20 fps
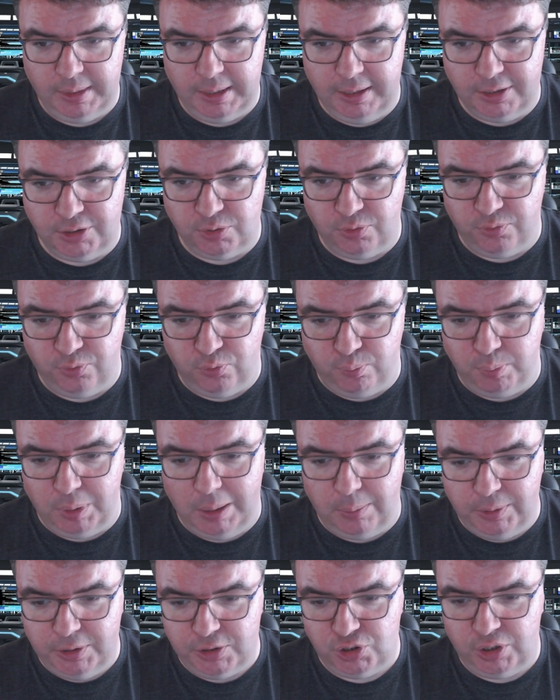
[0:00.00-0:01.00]
is
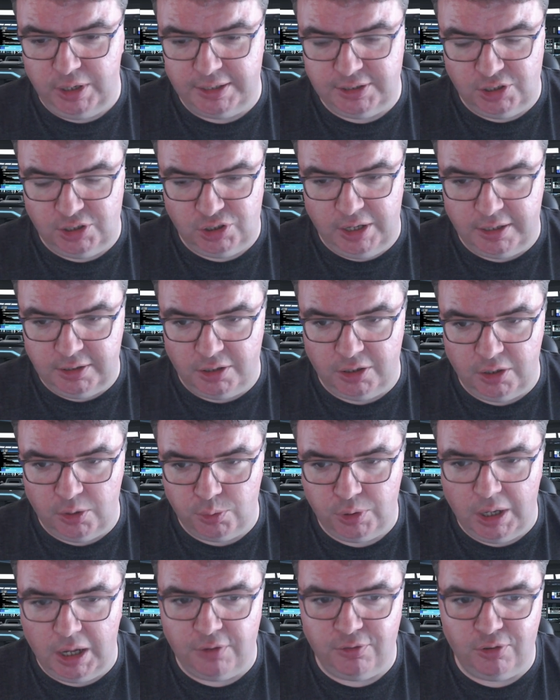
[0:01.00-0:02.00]
published as a standalone
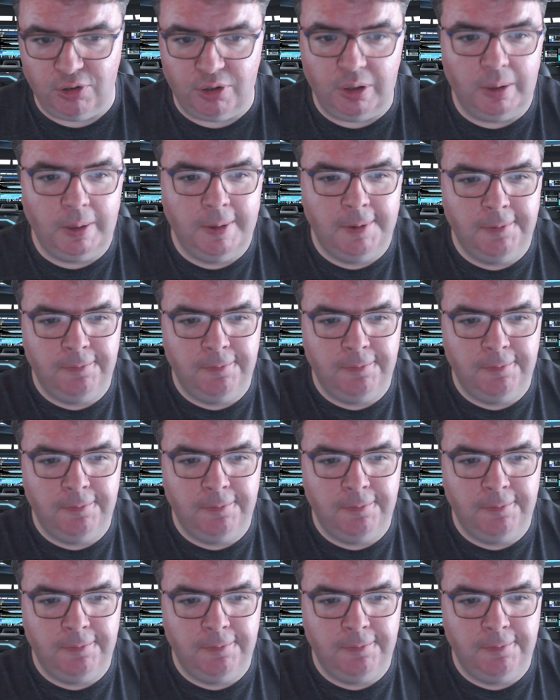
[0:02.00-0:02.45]
novel,